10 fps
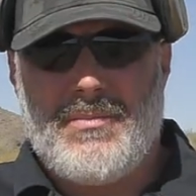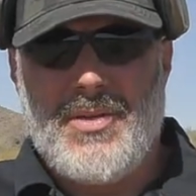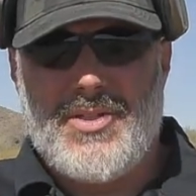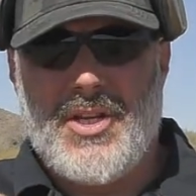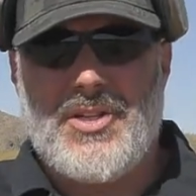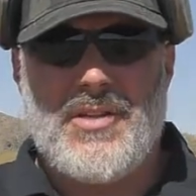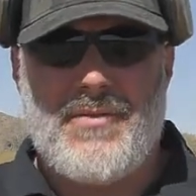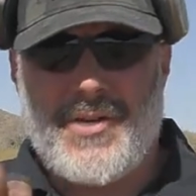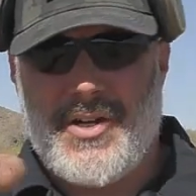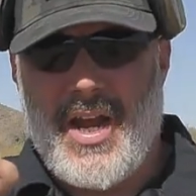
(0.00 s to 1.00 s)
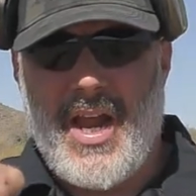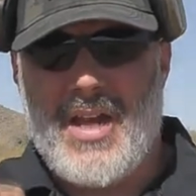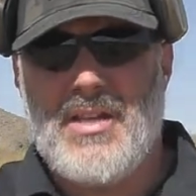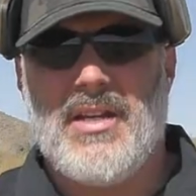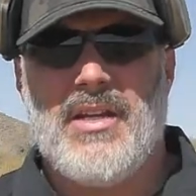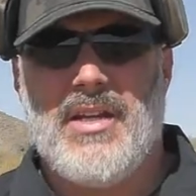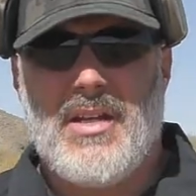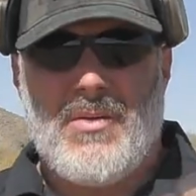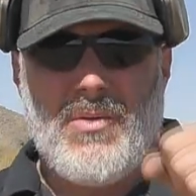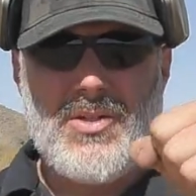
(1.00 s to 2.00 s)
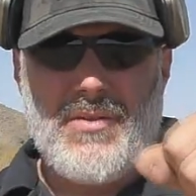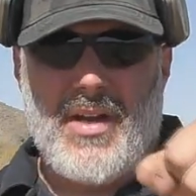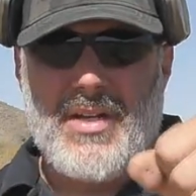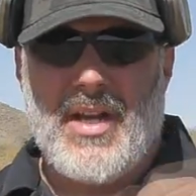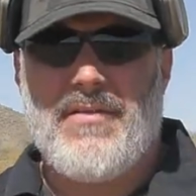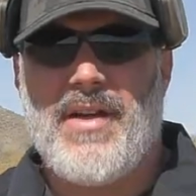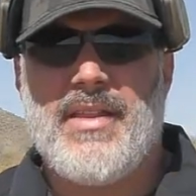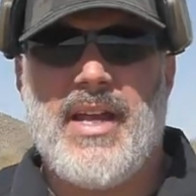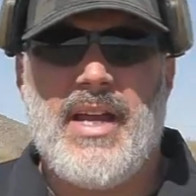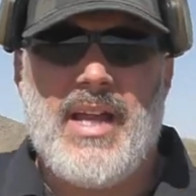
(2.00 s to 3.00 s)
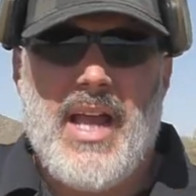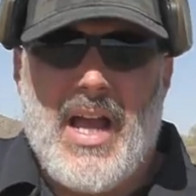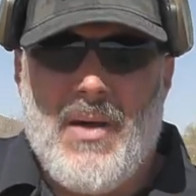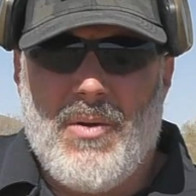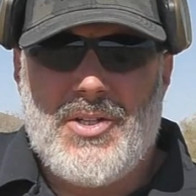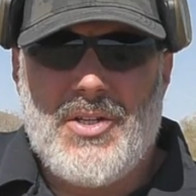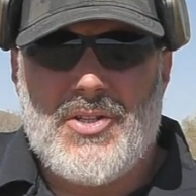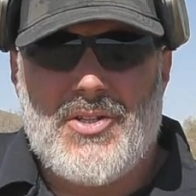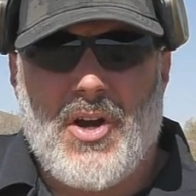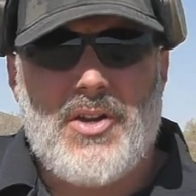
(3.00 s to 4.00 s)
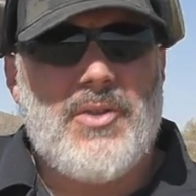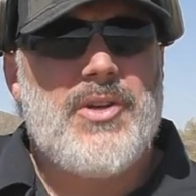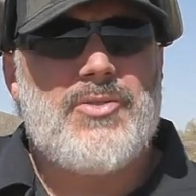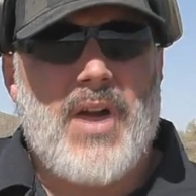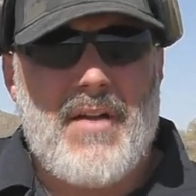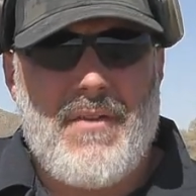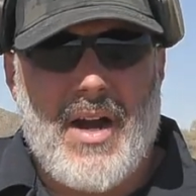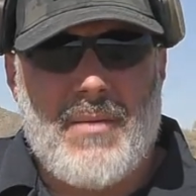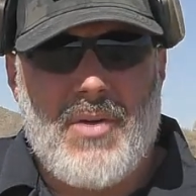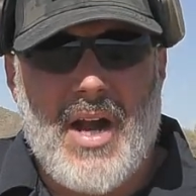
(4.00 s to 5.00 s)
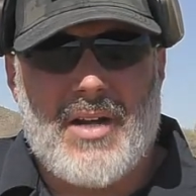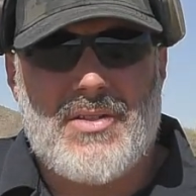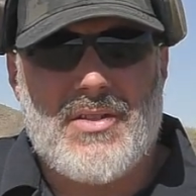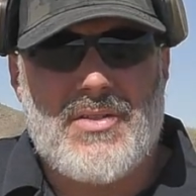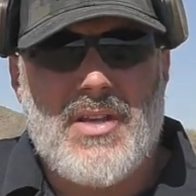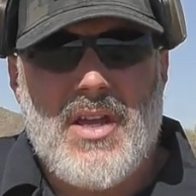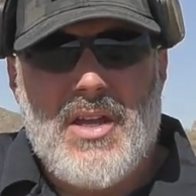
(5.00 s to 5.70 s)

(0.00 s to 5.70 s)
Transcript: position for your hand, once you've identified that, I want you to start doing dry fire practices.